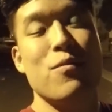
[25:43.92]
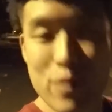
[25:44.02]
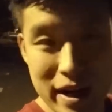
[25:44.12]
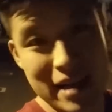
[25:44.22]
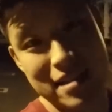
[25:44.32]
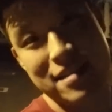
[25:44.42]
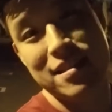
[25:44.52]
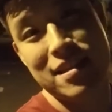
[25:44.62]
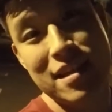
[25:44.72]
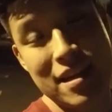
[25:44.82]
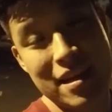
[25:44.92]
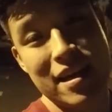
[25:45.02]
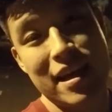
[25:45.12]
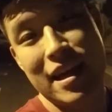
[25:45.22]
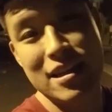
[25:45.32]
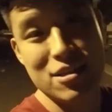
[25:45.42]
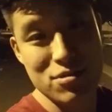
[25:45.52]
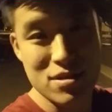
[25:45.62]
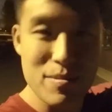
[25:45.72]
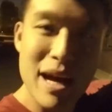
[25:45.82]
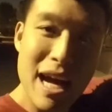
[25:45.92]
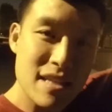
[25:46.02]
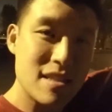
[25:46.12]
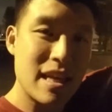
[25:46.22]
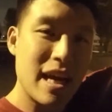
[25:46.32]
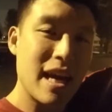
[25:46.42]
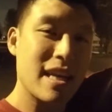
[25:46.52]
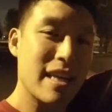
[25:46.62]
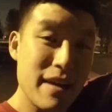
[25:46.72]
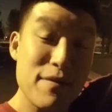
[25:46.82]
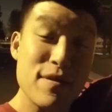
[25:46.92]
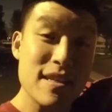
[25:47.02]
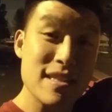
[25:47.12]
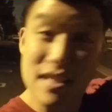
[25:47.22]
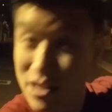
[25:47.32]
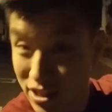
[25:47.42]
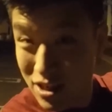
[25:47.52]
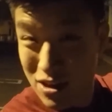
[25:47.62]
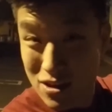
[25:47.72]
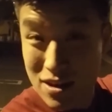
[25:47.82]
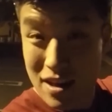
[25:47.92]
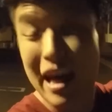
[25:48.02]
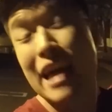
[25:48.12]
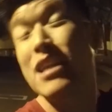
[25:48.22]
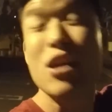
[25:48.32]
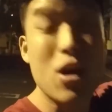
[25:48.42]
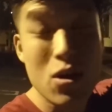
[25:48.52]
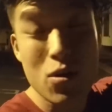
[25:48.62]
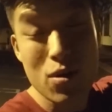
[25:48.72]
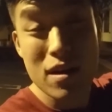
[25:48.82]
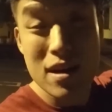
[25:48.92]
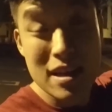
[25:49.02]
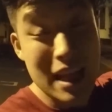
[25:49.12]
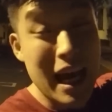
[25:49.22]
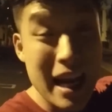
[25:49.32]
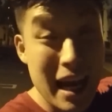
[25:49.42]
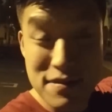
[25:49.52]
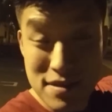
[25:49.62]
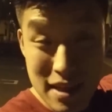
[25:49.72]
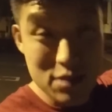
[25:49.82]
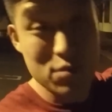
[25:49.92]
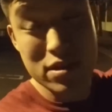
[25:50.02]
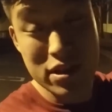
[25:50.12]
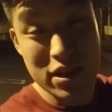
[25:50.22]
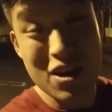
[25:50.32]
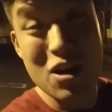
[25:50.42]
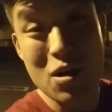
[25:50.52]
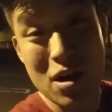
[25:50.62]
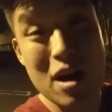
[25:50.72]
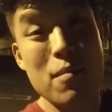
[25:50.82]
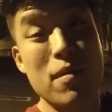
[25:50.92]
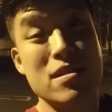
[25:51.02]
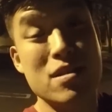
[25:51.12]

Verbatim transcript: rest, and do some hashtag Netflix and chill. And no, not have sex with Geo, but